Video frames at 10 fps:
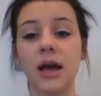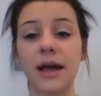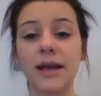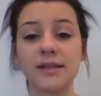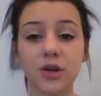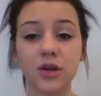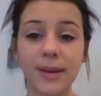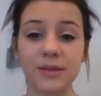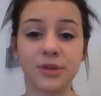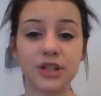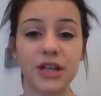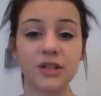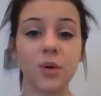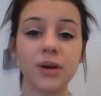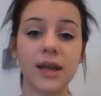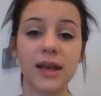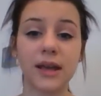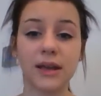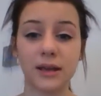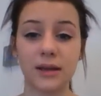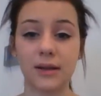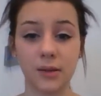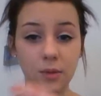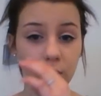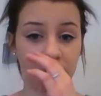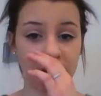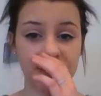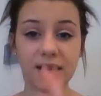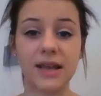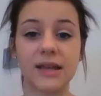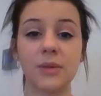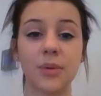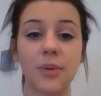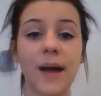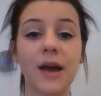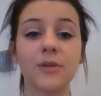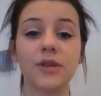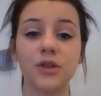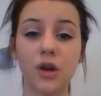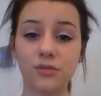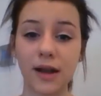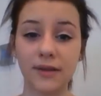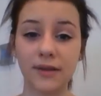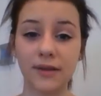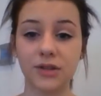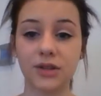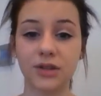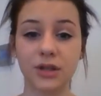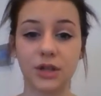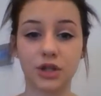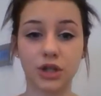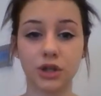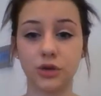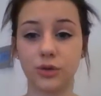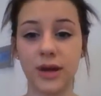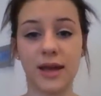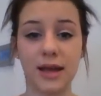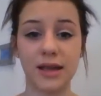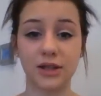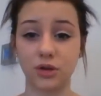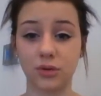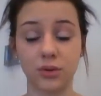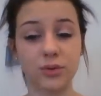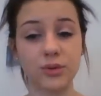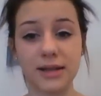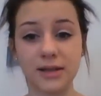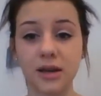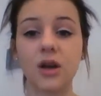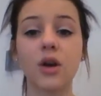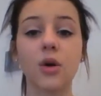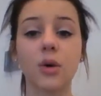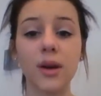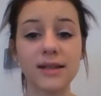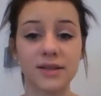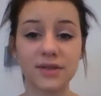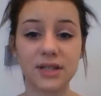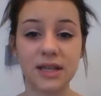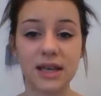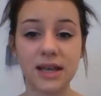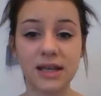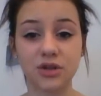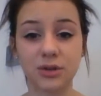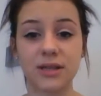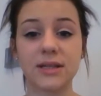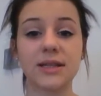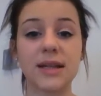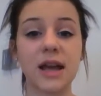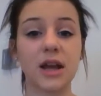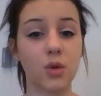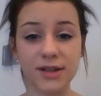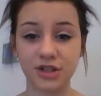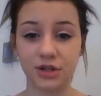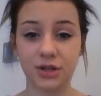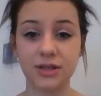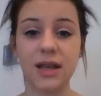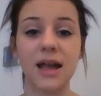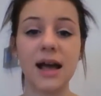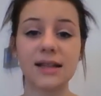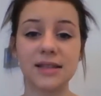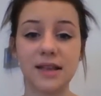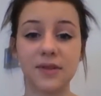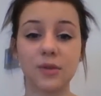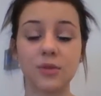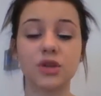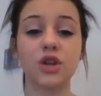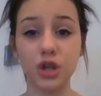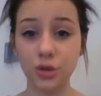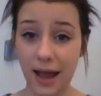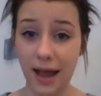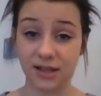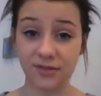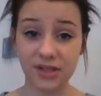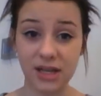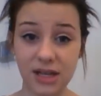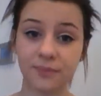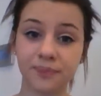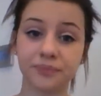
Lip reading: A zero-based budget is one which is prepared with no relevance to historical data. All activity is treated and questioned as if it was a new activity.